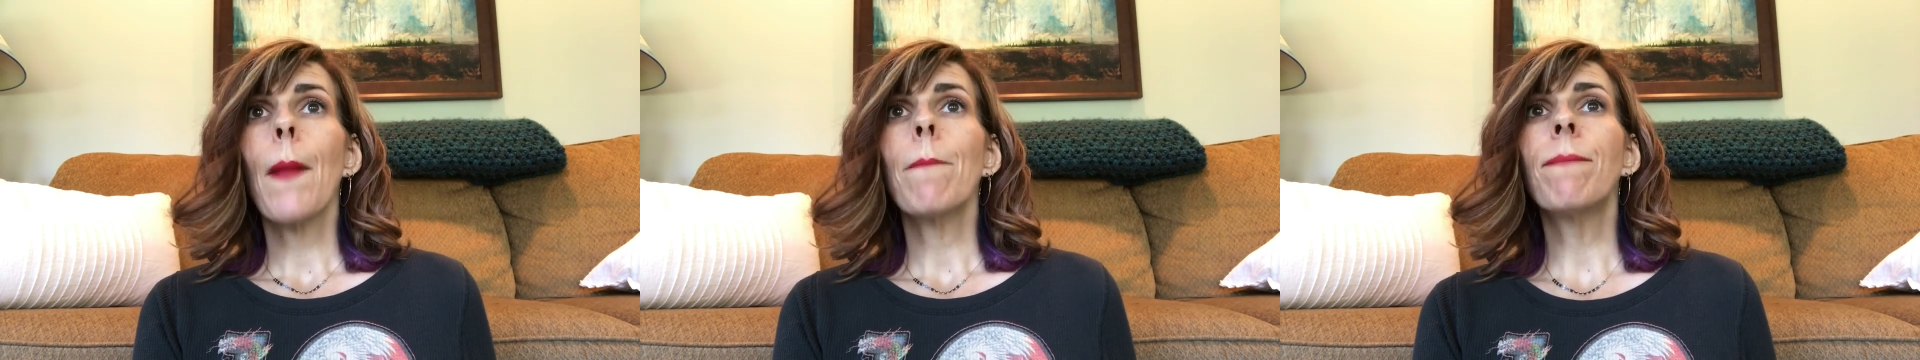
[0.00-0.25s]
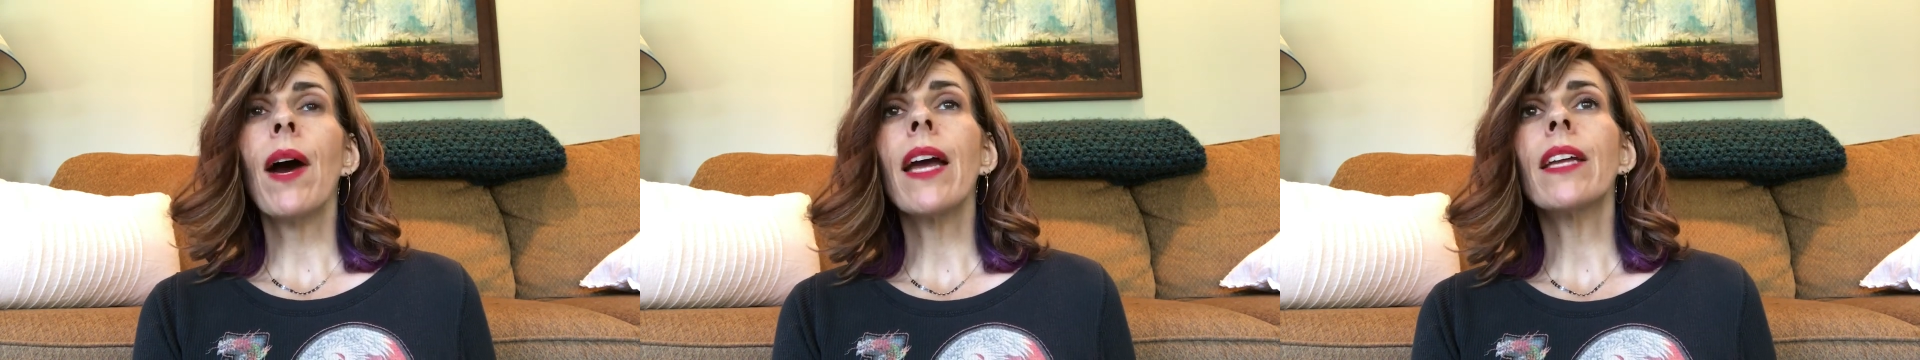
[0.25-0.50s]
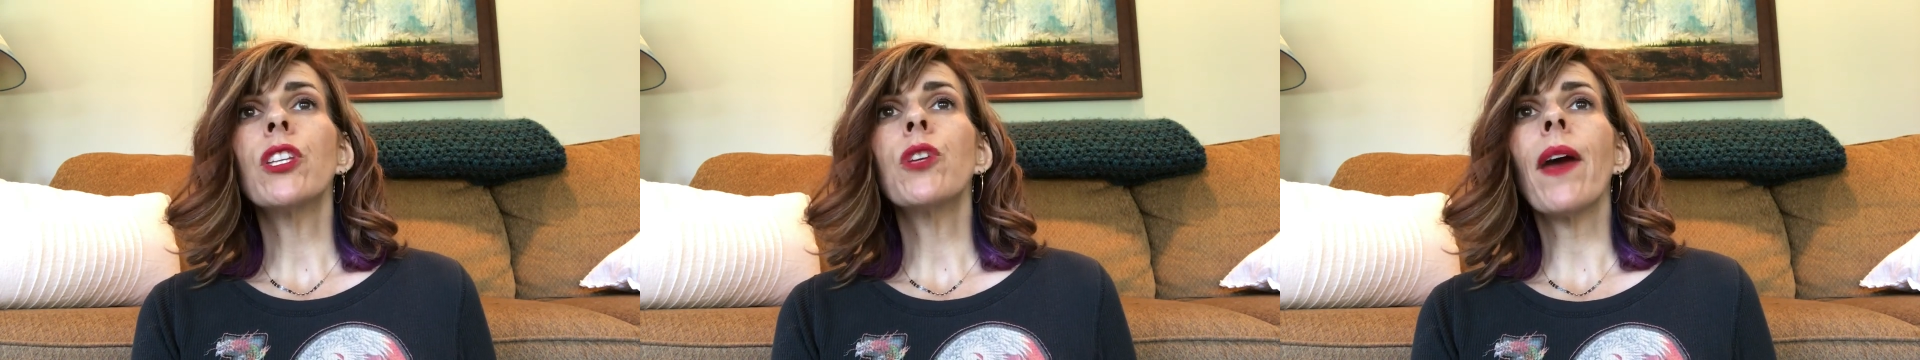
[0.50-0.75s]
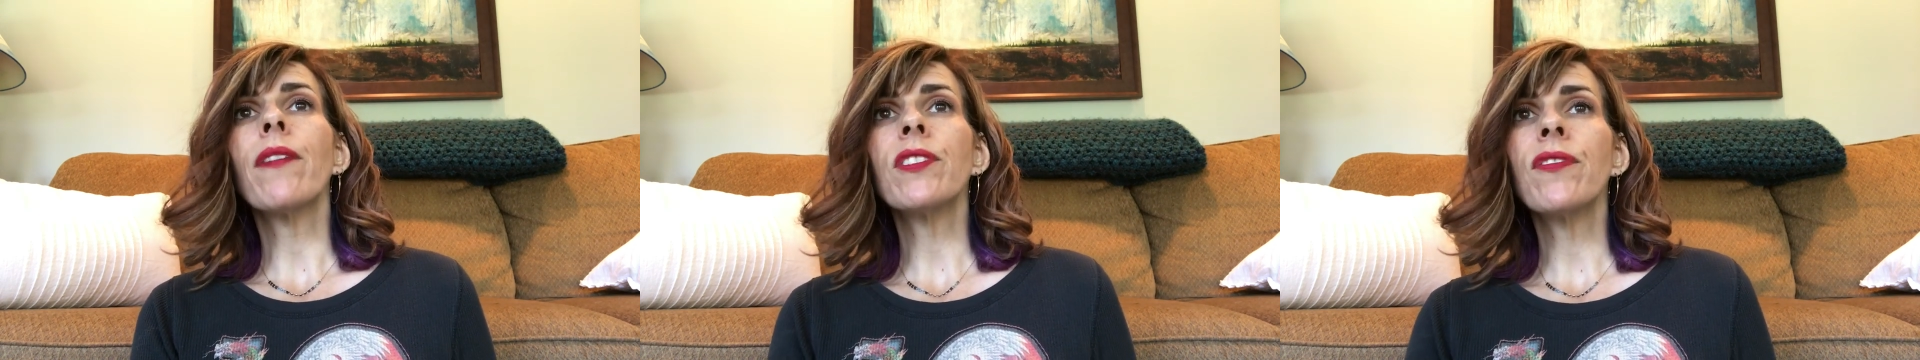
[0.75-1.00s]
but
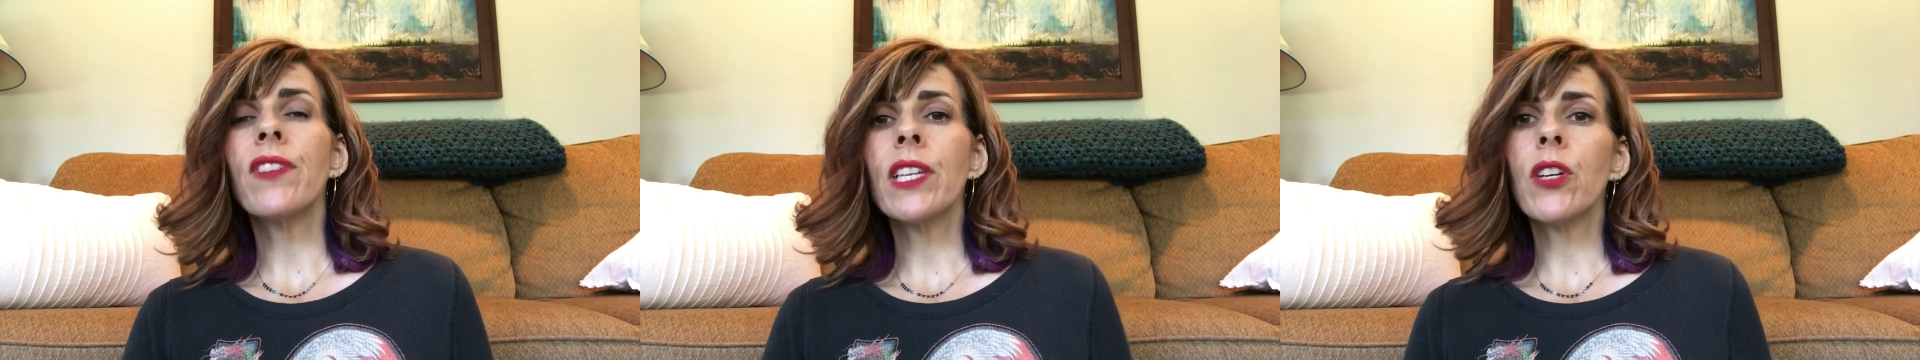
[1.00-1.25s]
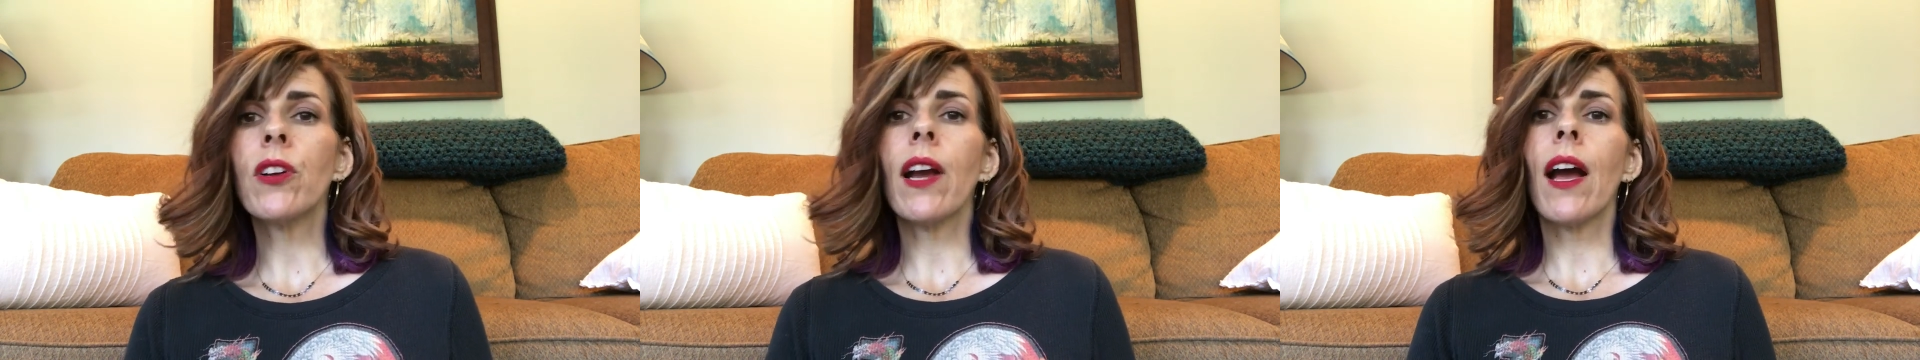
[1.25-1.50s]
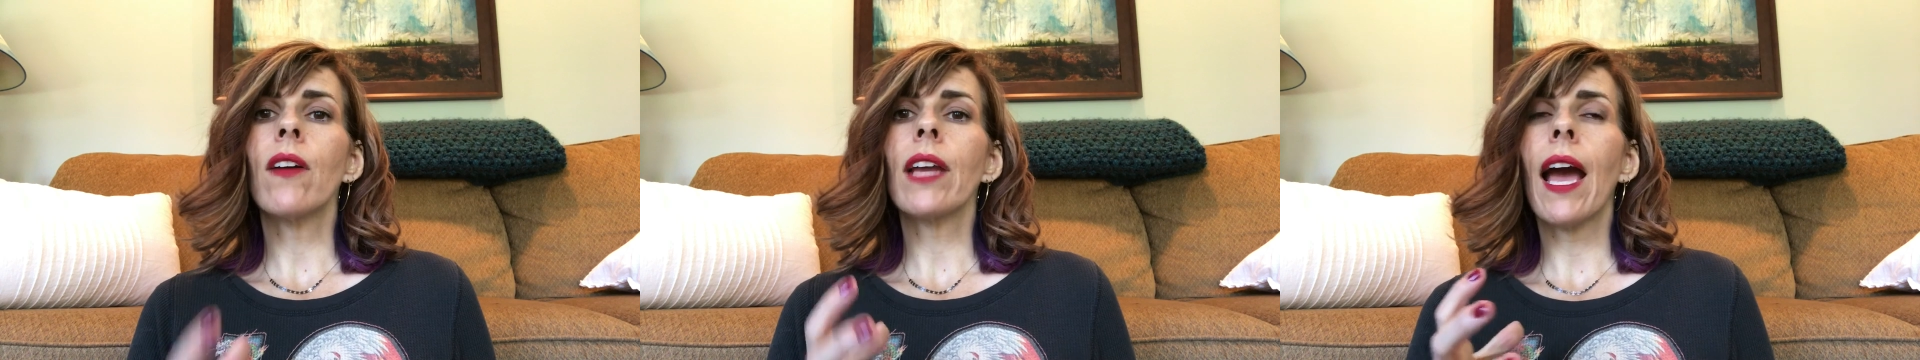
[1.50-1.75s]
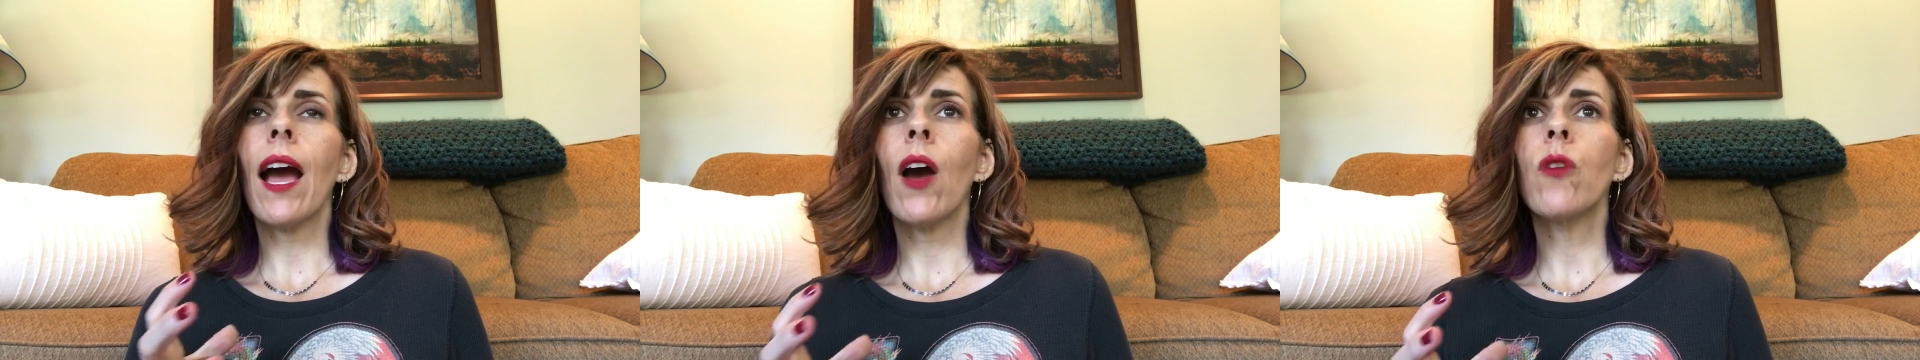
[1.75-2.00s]
you have to figure out
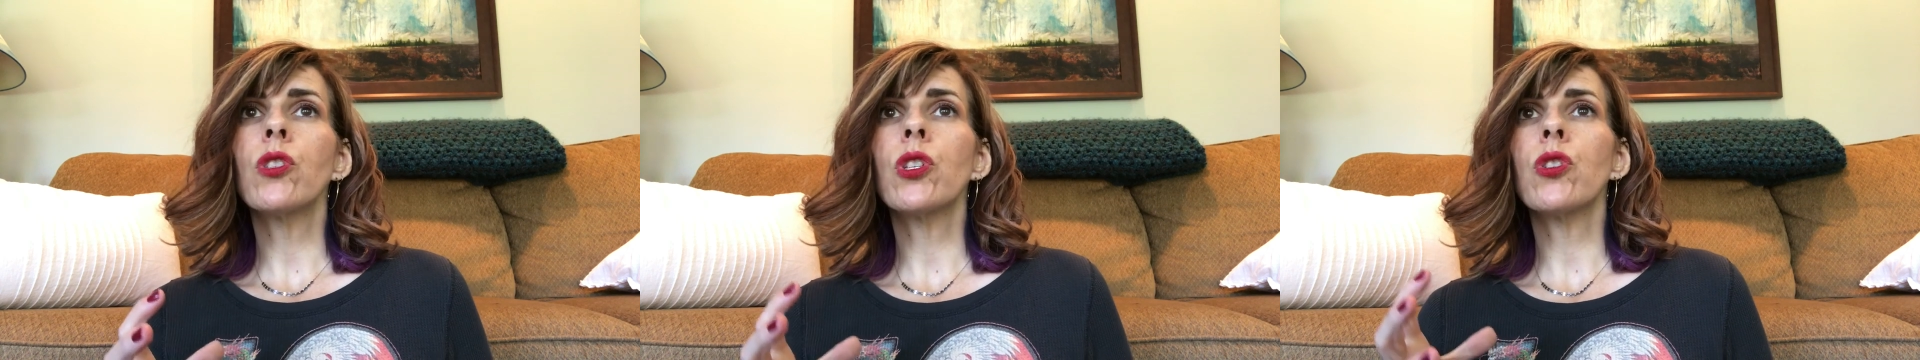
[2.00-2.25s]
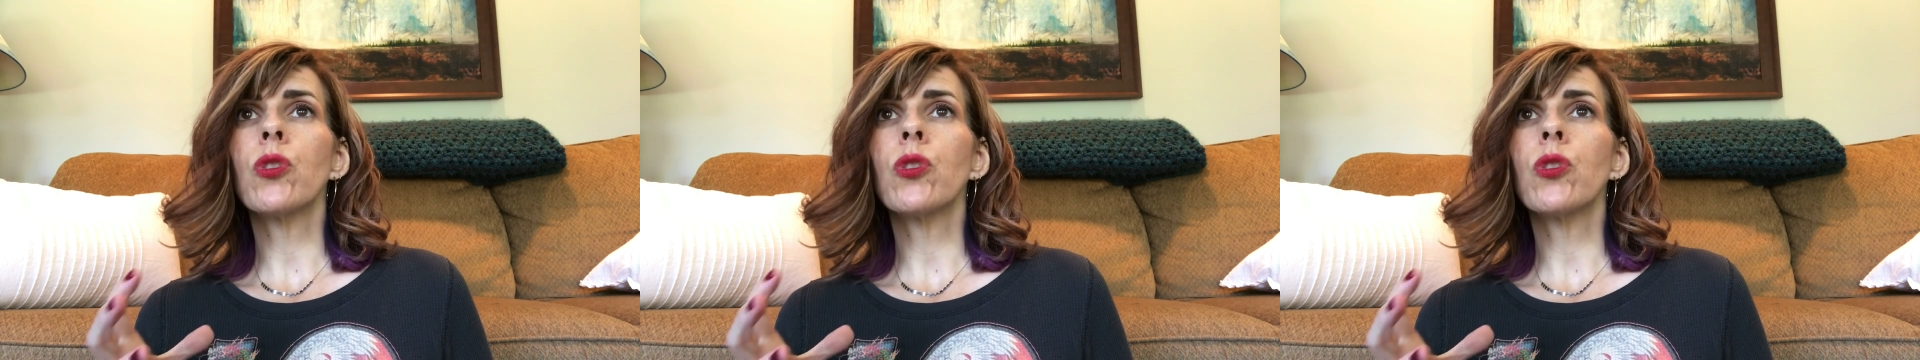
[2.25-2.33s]
how to